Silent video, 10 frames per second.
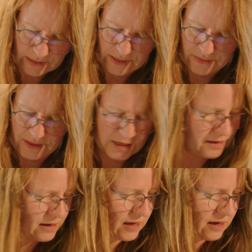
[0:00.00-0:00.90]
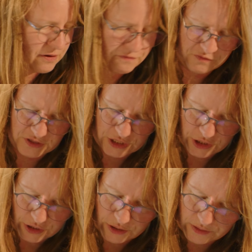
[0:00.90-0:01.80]
And then I have
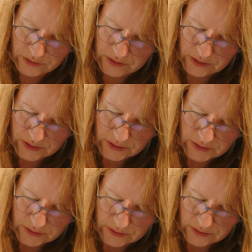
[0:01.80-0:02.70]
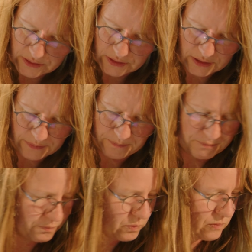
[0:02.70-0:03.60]
here I